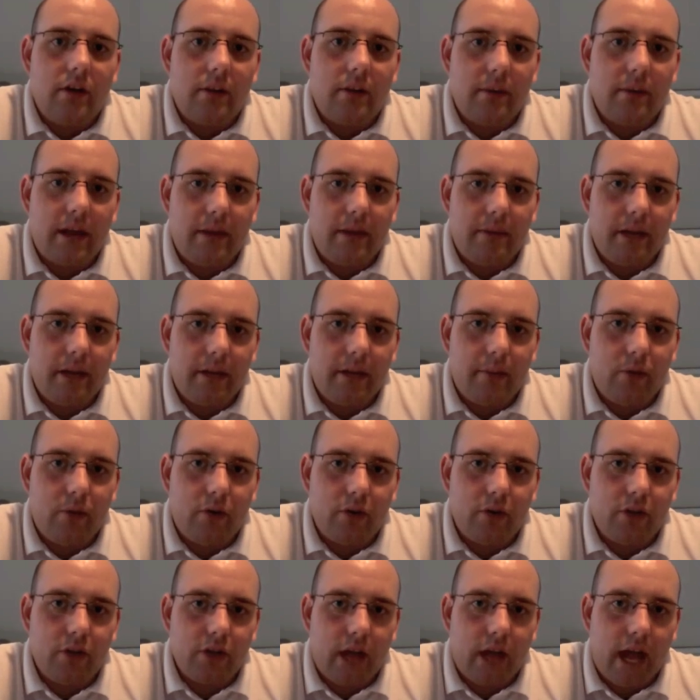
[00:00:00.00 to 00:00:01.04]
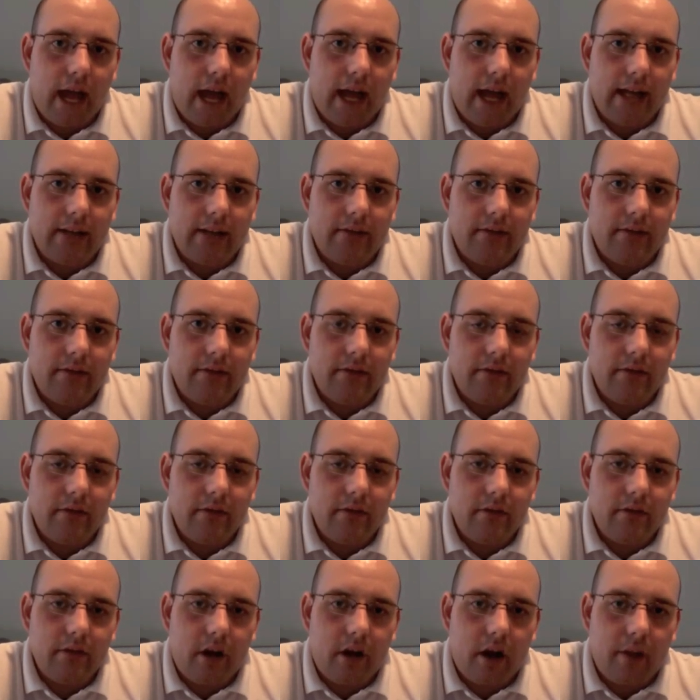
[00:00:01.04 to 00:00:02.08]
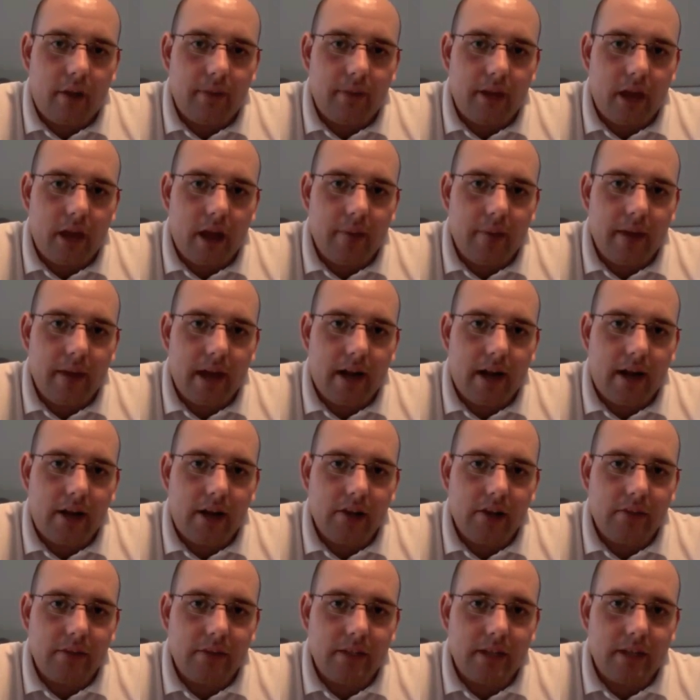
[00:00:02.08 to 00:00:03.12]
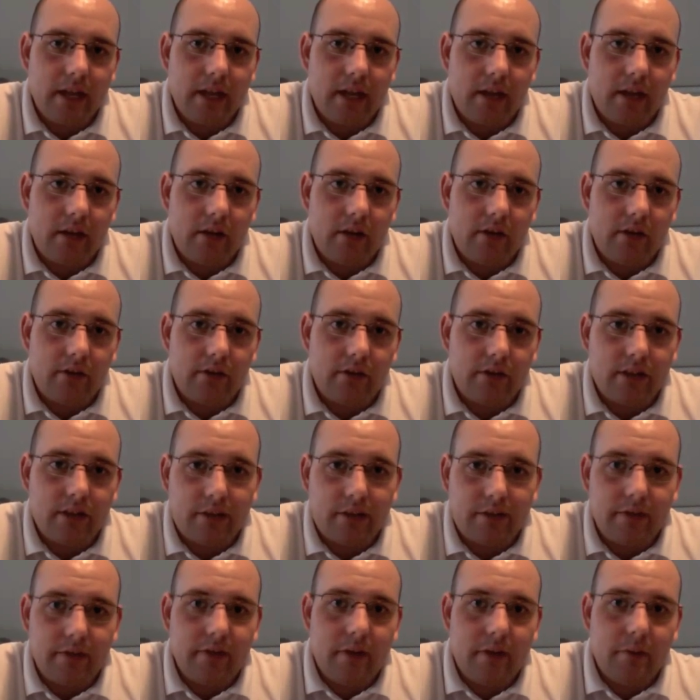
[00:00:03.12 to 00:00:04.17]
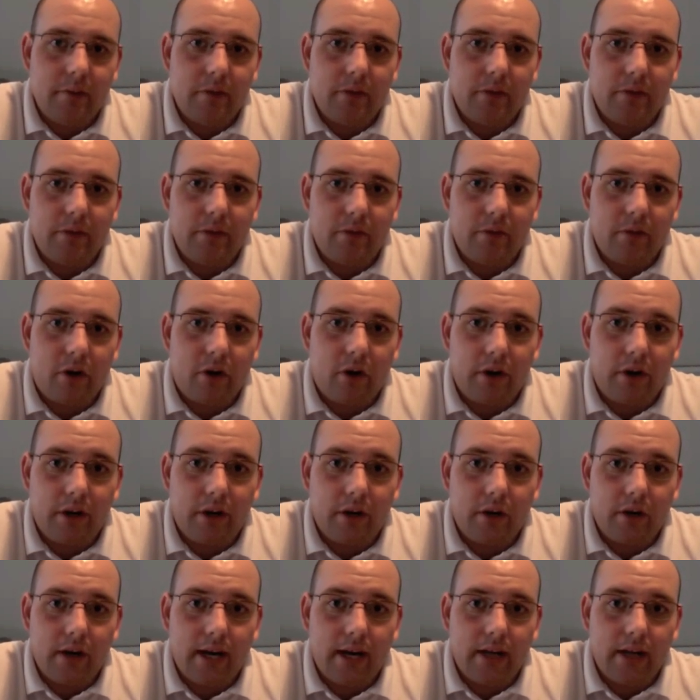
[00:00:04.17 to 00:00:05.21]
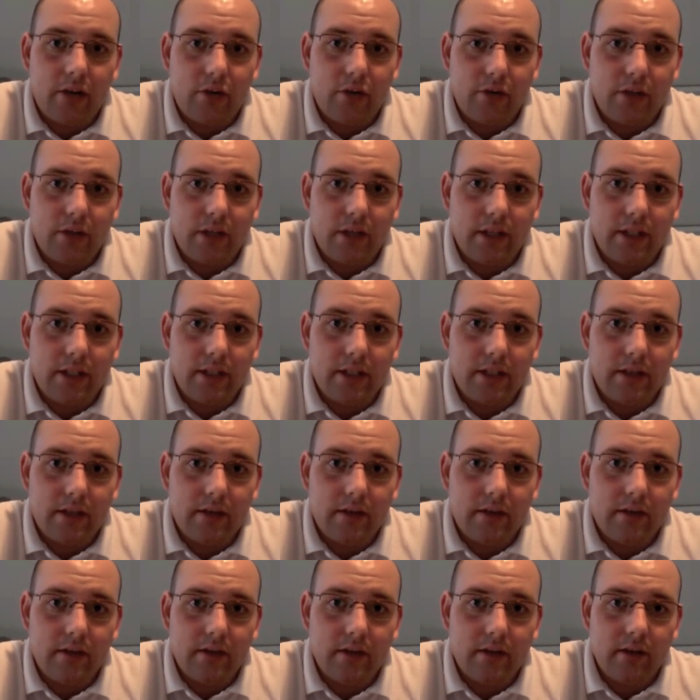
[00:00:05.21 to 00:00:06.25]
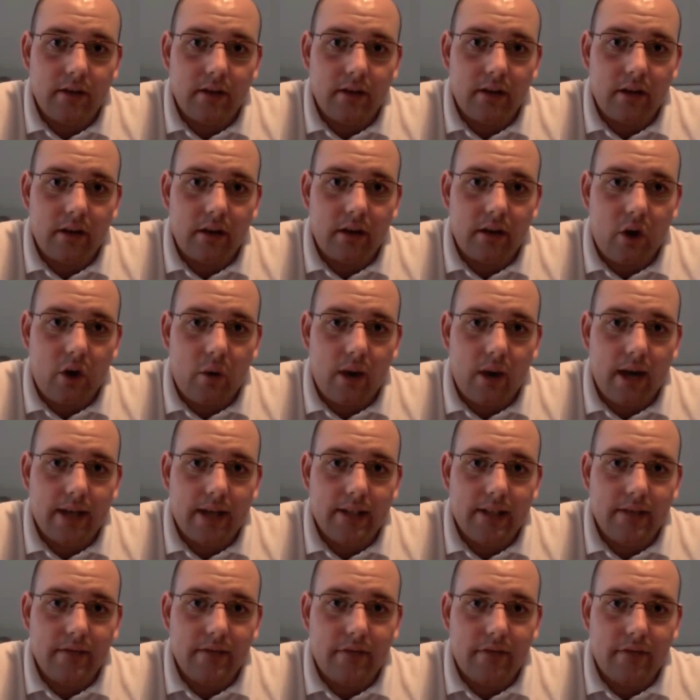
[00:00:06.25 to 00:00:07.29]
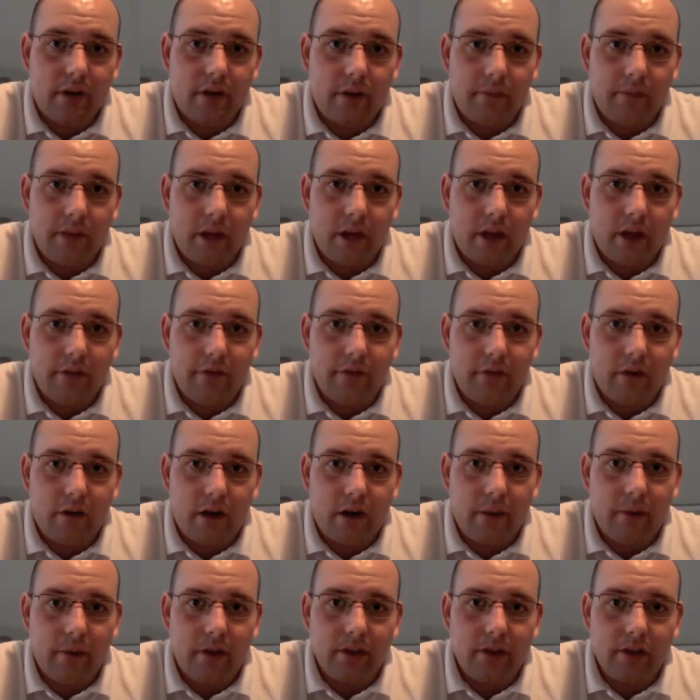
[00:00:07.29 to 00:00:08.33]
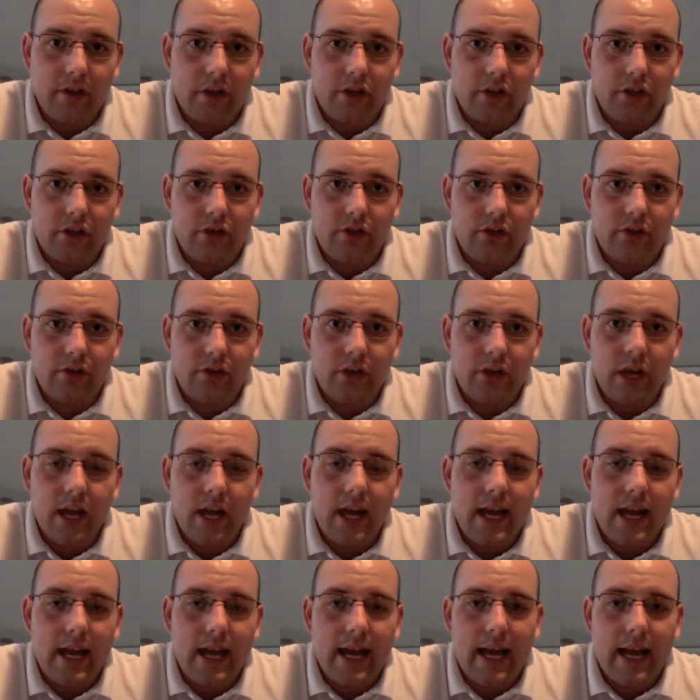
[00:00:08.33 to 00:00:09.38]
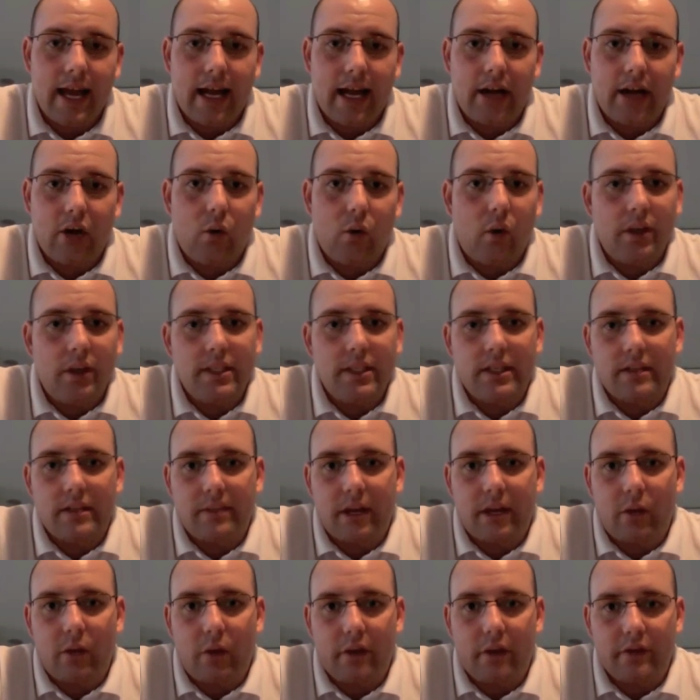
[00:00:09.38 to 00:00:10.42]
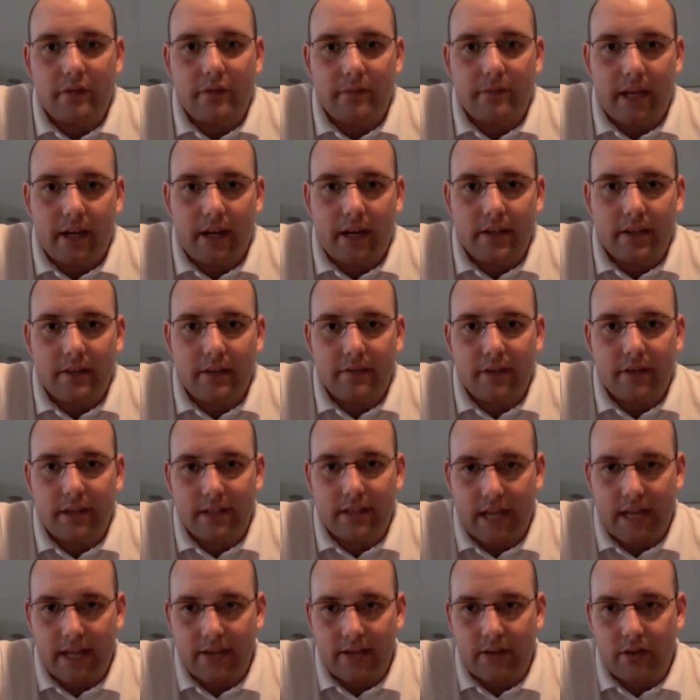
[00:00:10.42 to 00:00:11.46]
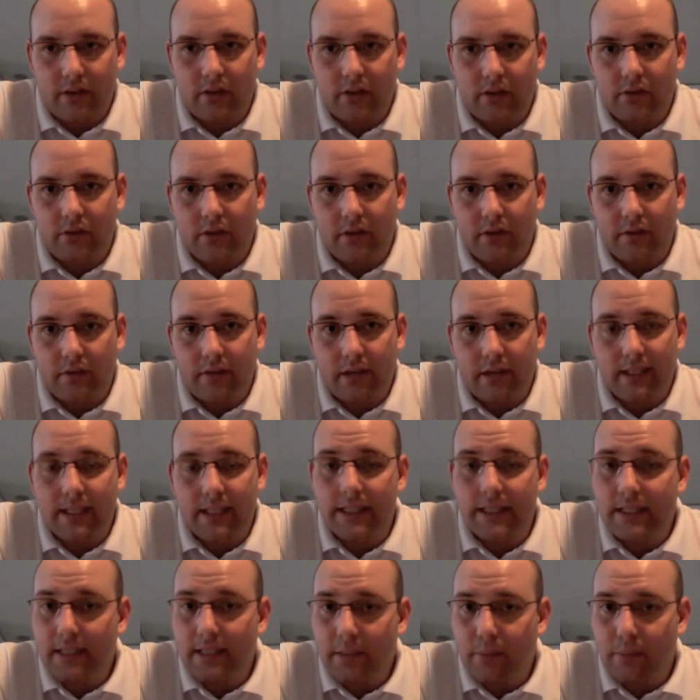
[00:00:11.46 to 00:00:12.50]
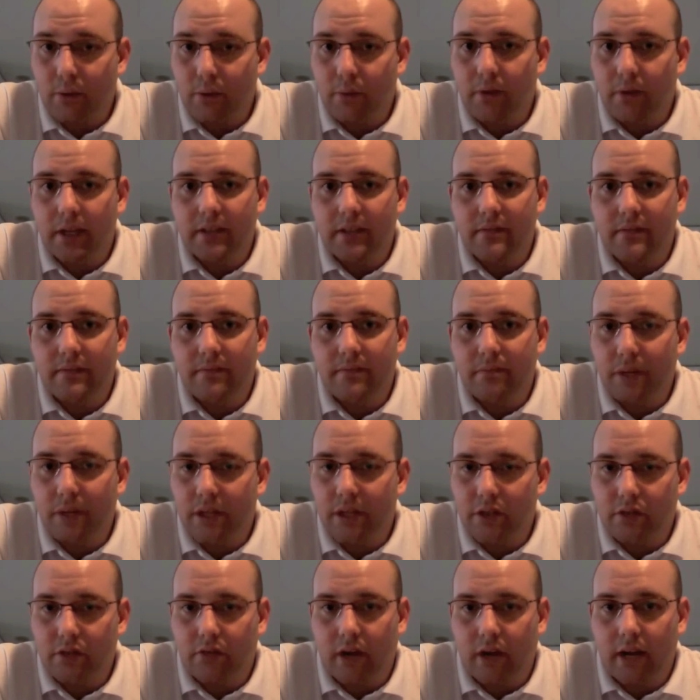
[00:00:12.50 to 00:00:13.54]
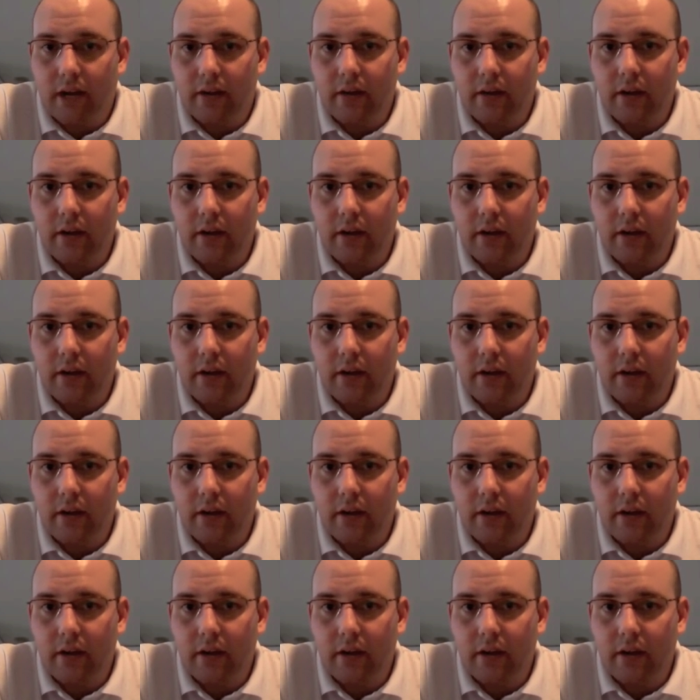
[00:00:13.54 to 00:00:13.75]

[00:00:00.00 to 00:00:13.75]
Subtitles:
made a big push at the iPad announcement saying, there's 75 million people that already know how to use this OS from the iPhone and iPod Touch users, and I don't want to see them get away from that. It is a fantastic user interface. It's simple, but it's great.